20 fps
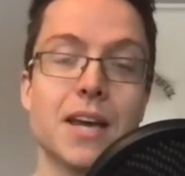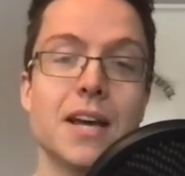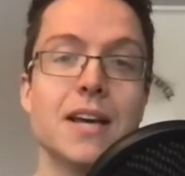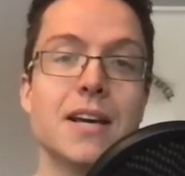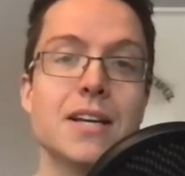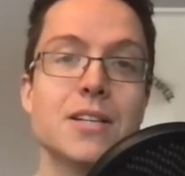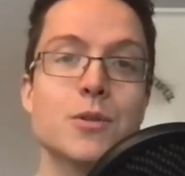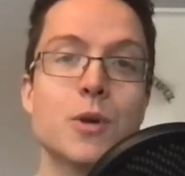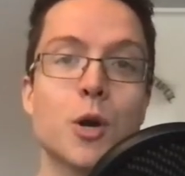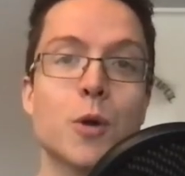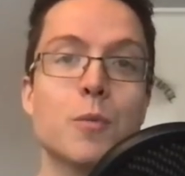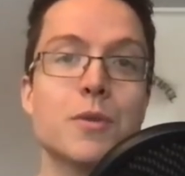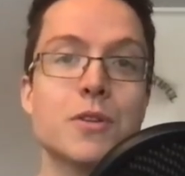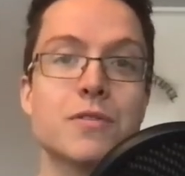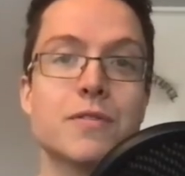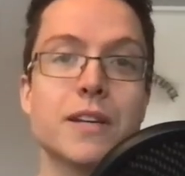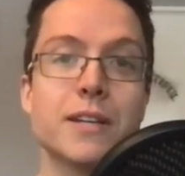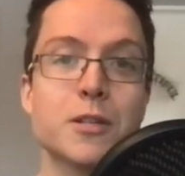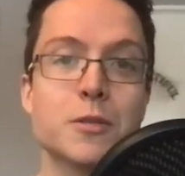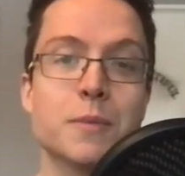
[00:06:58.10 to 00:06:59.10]
So I hope this
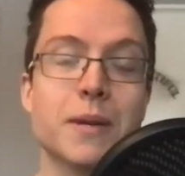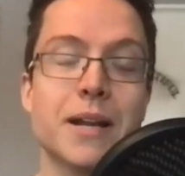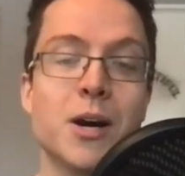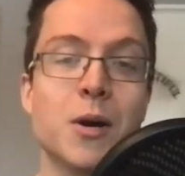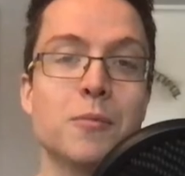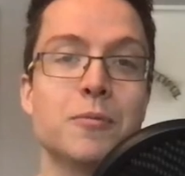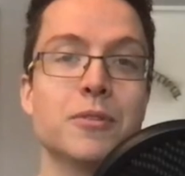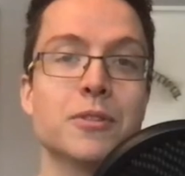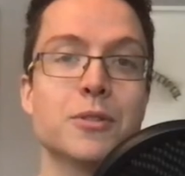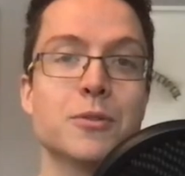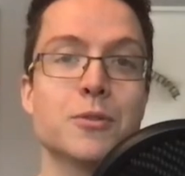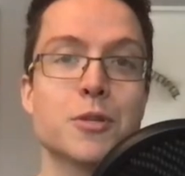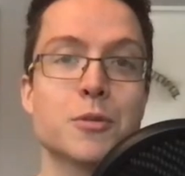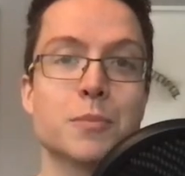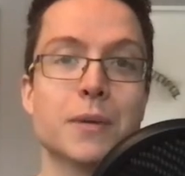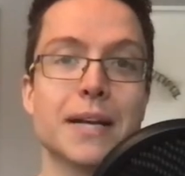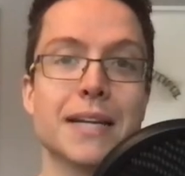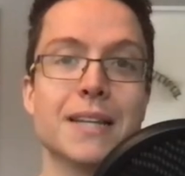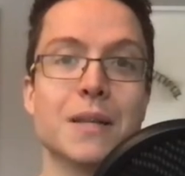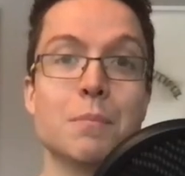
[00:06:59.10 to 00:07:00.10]
video has been helpful to
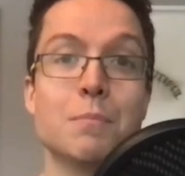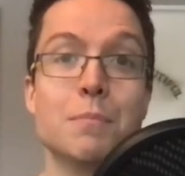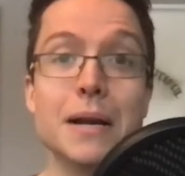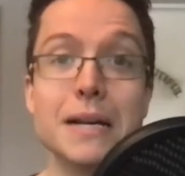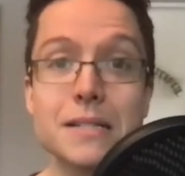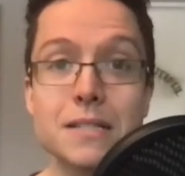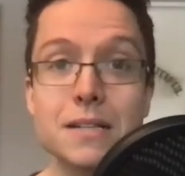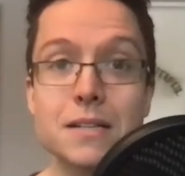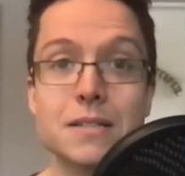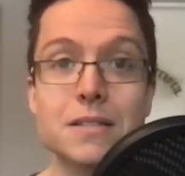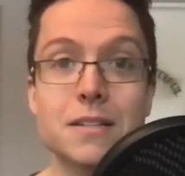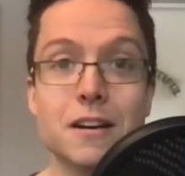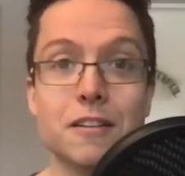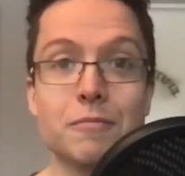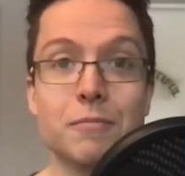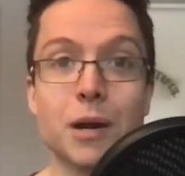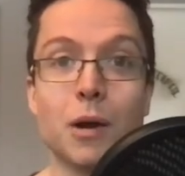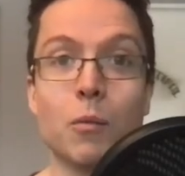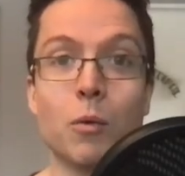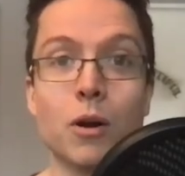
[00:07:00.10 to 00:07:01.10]
explain the basics of
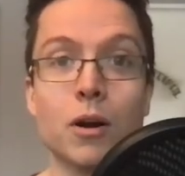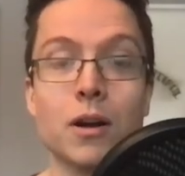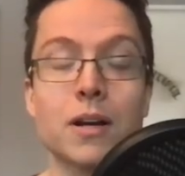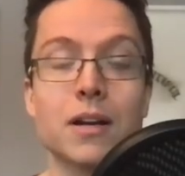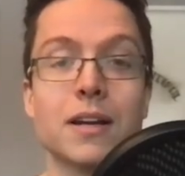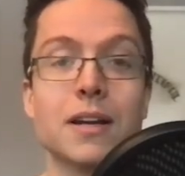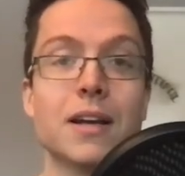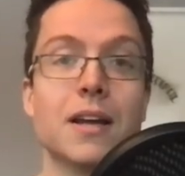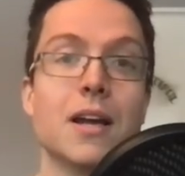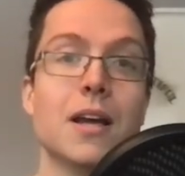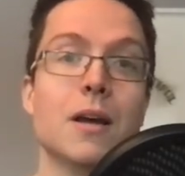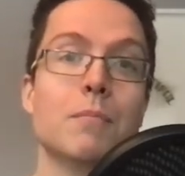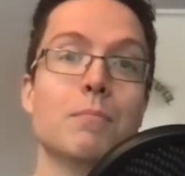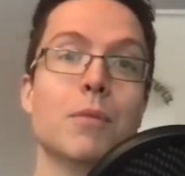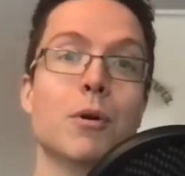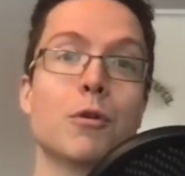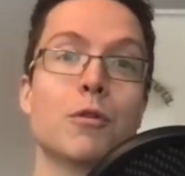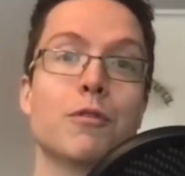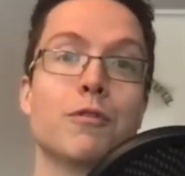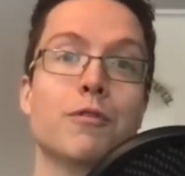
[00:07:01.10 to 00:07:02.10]
my work,
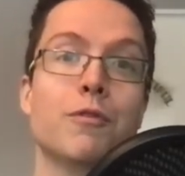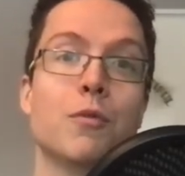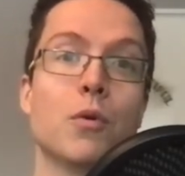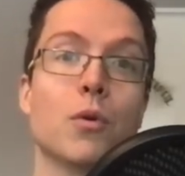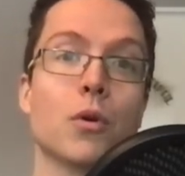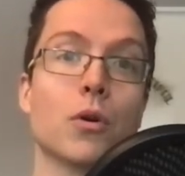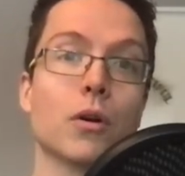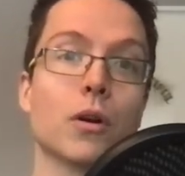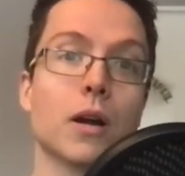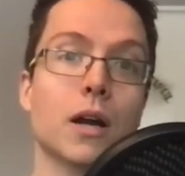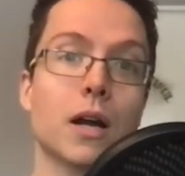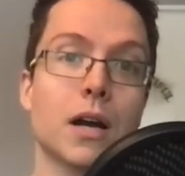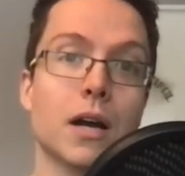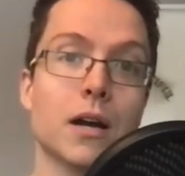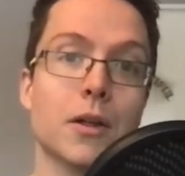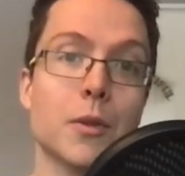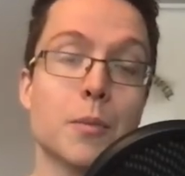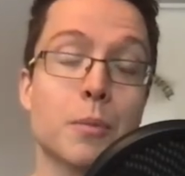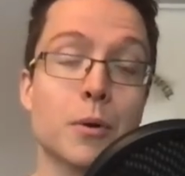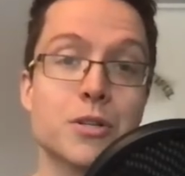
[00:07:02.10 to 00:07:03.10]
both for
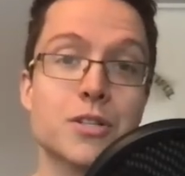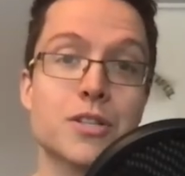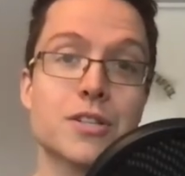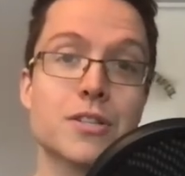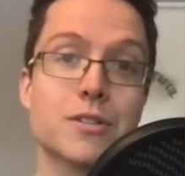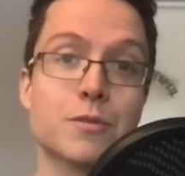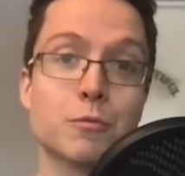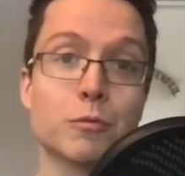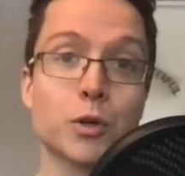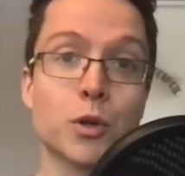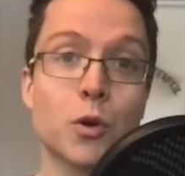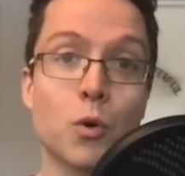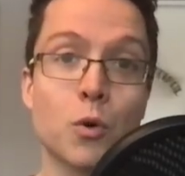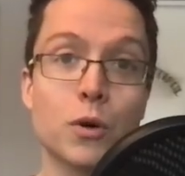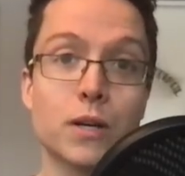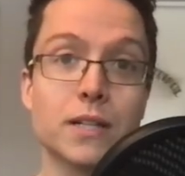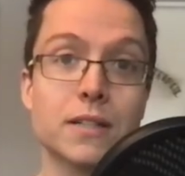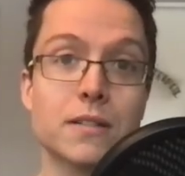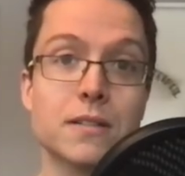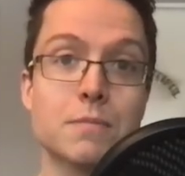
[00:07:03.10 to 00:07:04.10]
the purchased
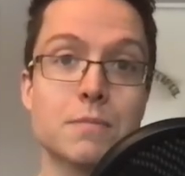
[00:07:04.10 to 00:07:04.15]
recordings,